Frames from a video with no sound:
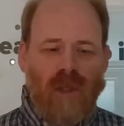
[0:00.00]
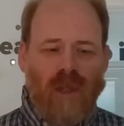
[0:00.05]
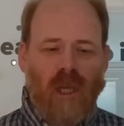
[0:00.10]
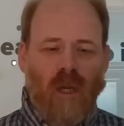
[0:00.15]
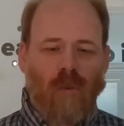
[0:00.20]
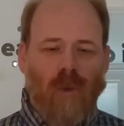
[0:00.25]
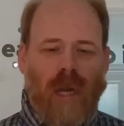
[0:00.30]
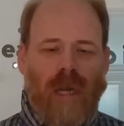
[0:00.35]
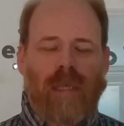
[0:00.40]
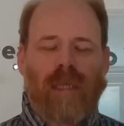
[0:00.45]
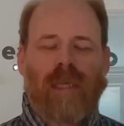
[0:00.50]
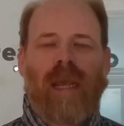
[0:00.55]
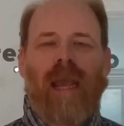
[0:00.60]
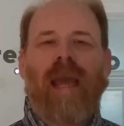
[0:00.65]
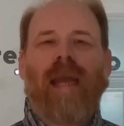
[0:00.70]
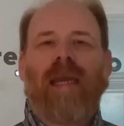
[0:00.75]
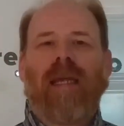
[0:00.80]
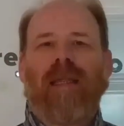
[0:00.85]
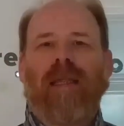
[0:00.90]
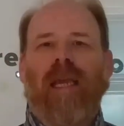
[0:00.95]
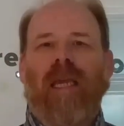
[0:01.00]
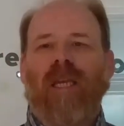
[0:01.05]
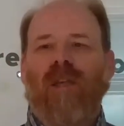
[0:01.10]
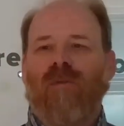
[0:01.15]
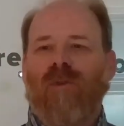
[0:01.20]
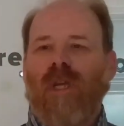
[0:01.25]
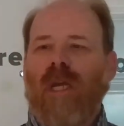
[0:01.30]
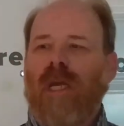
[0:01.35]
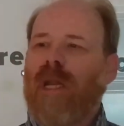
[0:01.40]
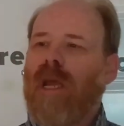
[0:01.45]
Theoretically, anything
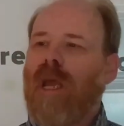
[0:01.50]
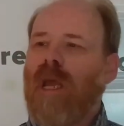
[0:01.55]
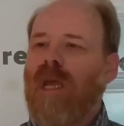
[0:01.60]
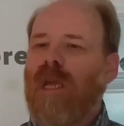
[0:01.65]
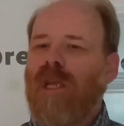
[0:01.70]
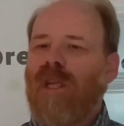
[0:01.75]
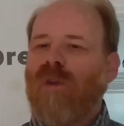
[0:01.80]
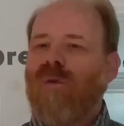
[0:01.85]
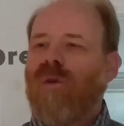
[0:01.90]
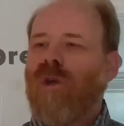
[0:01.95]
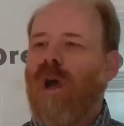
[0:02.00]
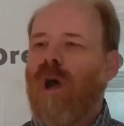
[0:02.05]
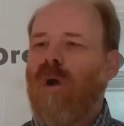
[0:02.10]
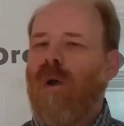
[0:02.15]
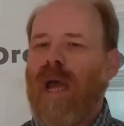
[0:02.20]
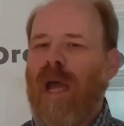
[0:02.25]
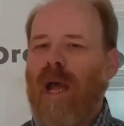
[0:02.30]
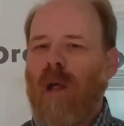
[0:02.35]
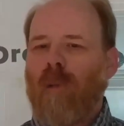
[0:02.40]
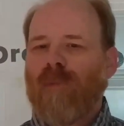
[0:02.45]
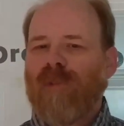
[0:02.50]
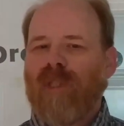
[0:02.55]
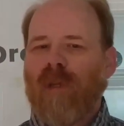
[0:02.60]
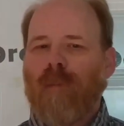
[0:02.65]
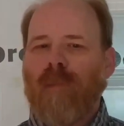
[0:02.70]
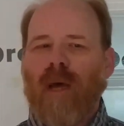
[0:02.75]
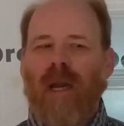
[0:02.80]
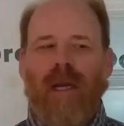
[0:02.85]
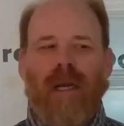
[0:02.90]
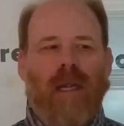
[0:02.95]
you did, you go help
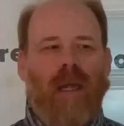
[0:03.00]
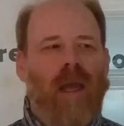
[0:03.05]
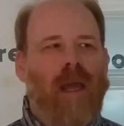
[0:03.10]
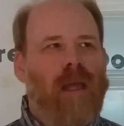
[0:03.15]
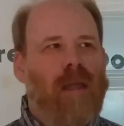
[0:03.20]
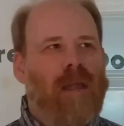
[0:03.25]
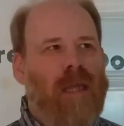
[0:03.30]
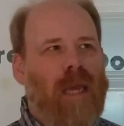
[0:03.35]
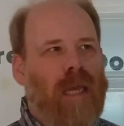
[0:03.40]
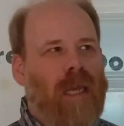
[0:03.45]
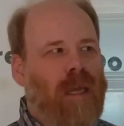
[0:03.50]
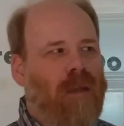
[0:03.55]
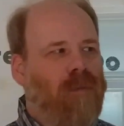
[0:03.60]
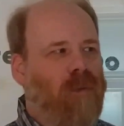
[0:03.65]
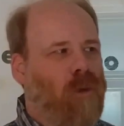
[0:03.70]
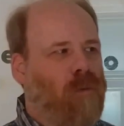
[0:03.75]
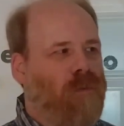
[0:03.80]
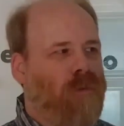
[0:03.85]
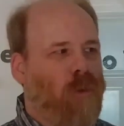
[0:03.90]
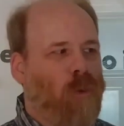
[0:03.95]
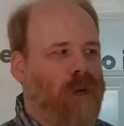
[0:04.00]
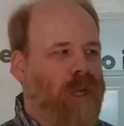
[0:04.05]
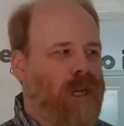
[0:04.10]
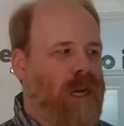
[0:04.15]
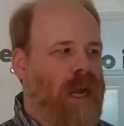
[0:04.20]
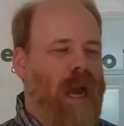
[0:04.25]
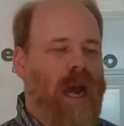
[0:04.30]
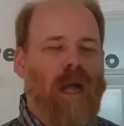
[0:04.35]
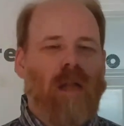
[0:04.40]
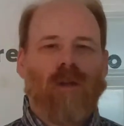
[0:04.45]
somebody, they give you
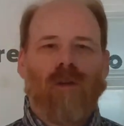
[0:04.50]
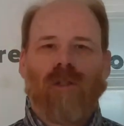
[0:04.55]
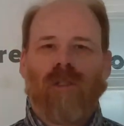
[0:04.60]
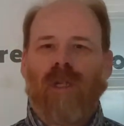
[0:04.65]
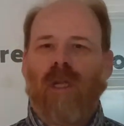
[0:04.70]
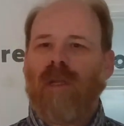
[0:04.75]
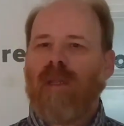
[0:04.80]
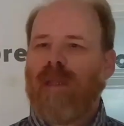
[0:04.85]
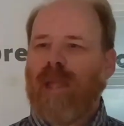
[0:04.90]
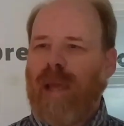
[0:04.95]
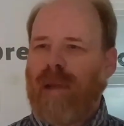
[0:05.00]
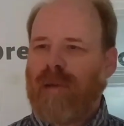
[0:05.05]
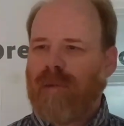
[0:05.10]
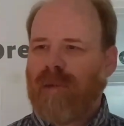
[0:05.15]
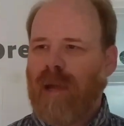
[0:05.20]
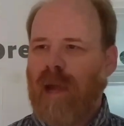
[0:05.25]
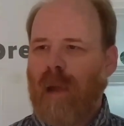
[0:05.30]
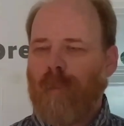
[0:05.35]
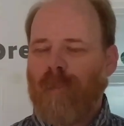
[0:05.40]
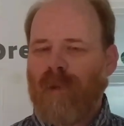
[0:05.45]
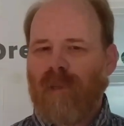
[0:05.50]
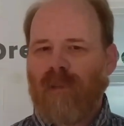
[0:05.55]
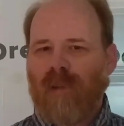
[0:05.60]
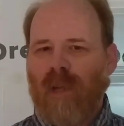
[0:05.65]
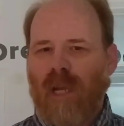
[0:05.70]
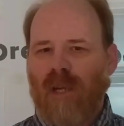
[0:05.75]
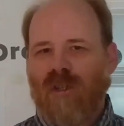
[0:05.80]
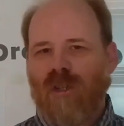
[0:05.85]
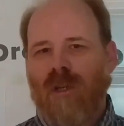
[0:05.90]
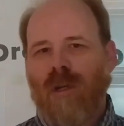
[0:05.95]
$40. That's
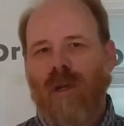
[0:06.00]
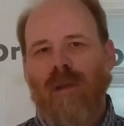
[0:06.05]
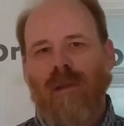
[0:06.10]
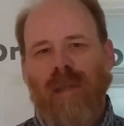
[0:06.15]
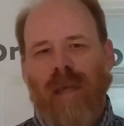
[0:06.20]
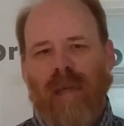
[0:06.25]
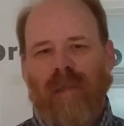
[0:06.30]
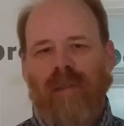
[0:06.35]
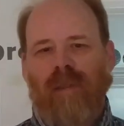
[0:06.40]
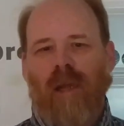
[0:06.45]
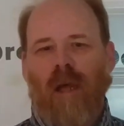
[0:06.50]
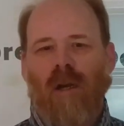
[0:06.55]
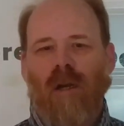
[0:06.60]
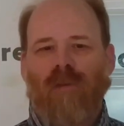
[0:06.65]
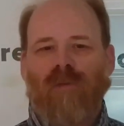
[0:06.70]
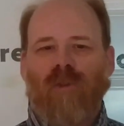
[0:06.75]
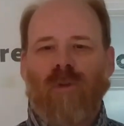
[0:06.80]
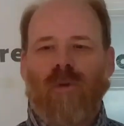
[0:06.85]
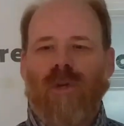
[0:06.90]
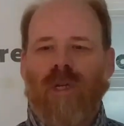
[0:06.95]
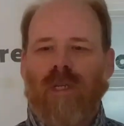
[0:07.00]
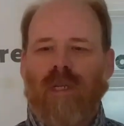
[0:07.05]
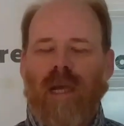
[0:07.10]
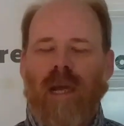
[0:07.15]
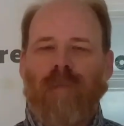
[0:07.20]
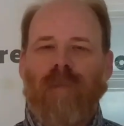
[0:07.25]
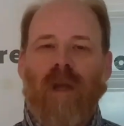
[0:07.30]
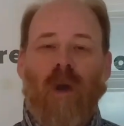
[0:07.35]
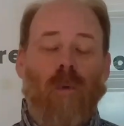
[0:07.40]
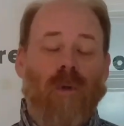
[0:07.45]
compensation. That's not off duty
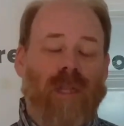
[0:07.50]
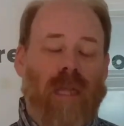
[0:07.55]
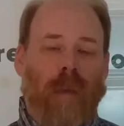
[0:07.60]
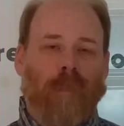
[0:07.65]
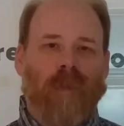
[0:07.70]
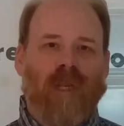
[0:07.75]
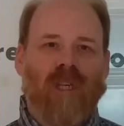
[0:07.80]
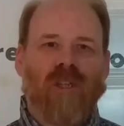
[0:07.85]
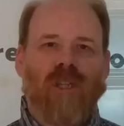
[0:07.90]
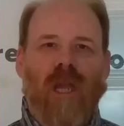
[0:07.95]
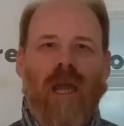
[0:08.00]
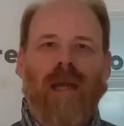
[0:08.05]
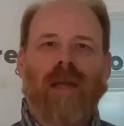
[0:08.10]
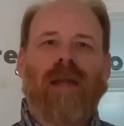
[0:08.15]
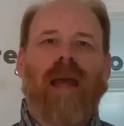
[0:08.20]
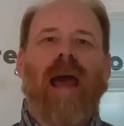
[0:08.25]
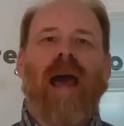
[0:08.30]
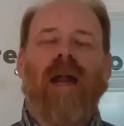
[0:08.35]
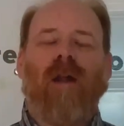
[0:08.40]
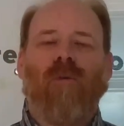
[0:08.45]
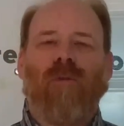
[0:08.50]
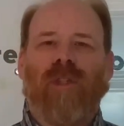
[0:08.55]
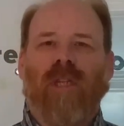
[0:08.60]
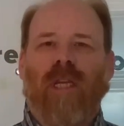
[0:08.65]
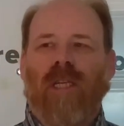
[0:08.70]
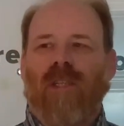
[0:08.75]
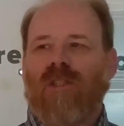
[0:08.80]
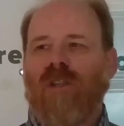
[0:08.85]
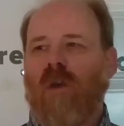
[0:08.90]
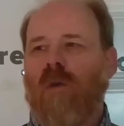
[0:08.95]
time. Now, would that be checked? I don't
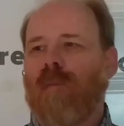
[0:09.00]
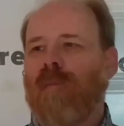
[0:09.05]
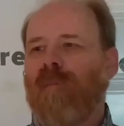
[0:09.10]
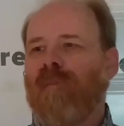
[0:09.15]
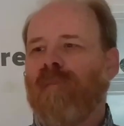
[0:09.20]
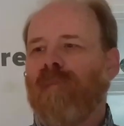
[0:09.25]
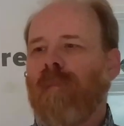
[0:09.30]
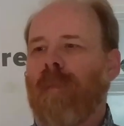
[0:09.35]
think so.